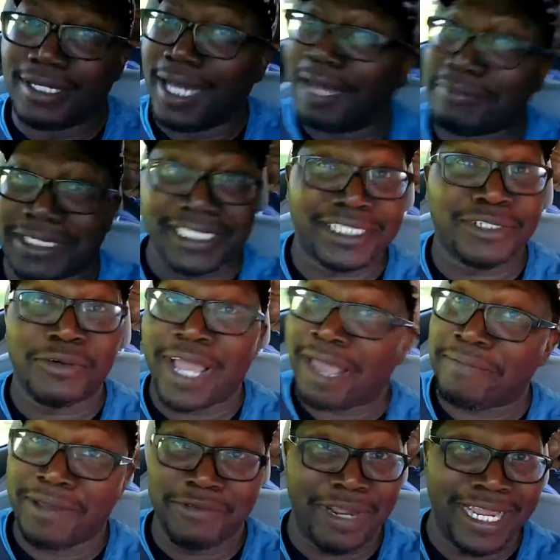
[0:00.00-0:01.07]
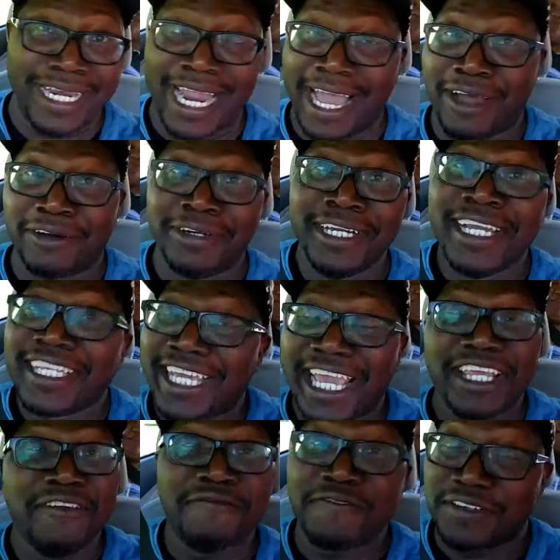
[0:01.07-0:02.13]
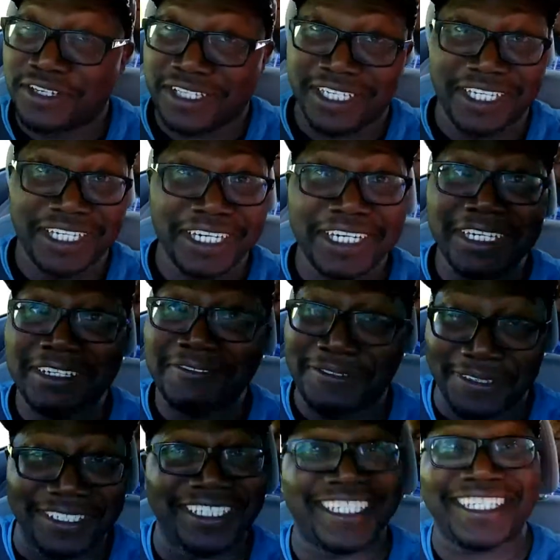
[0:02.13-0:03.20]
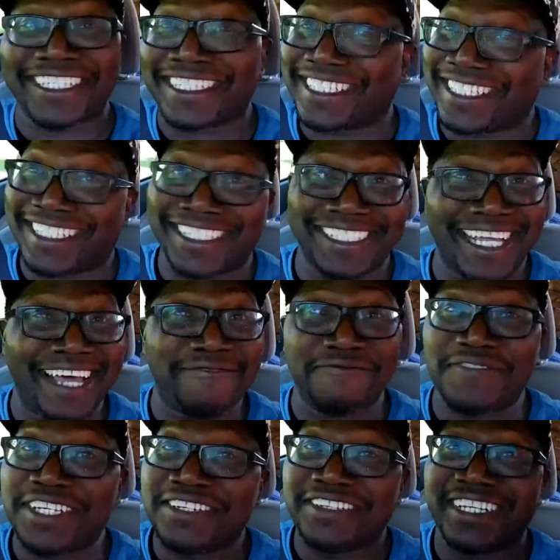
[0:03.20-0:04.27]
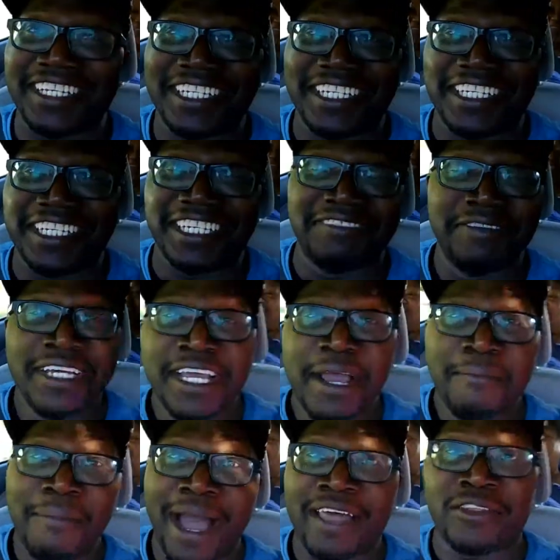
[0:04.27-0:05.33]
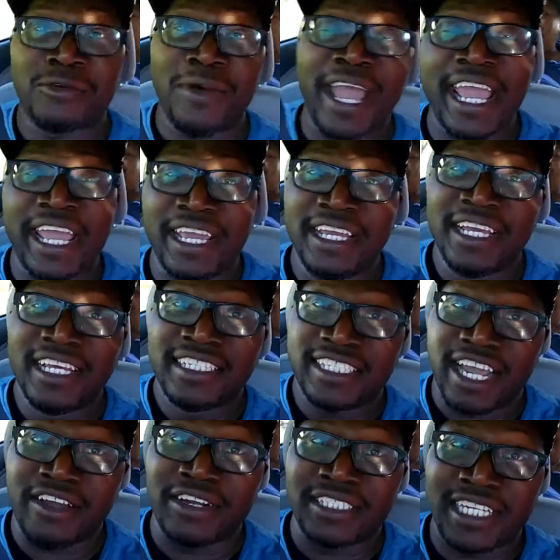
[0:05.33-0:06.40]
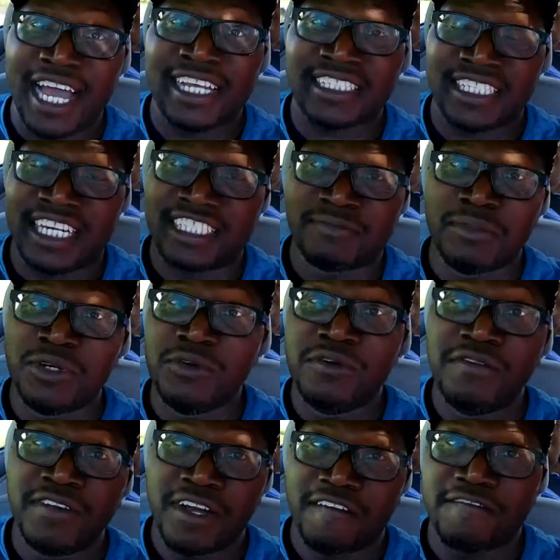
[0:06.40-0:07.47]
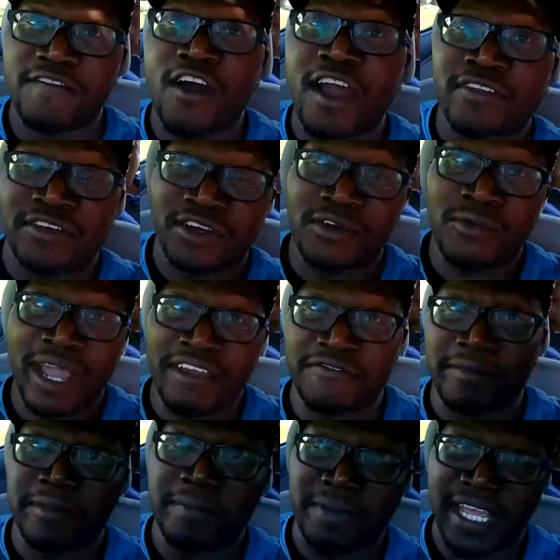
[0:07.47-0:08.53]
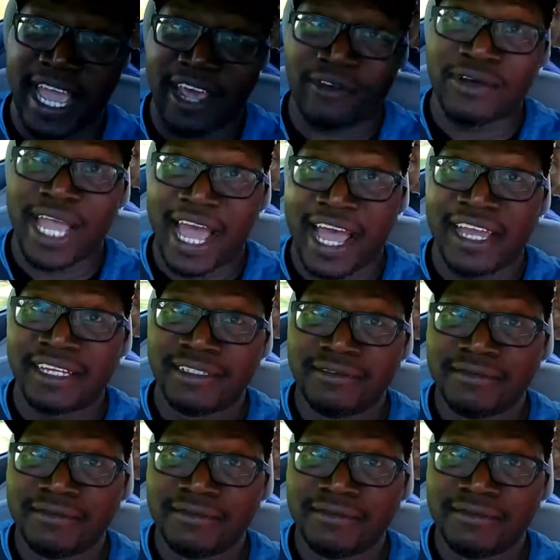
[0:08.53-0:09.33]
I'm just so happy right now. Can you feel the love? I feel the love. By the way, Tara Johnson has moved farther away from the piano guy.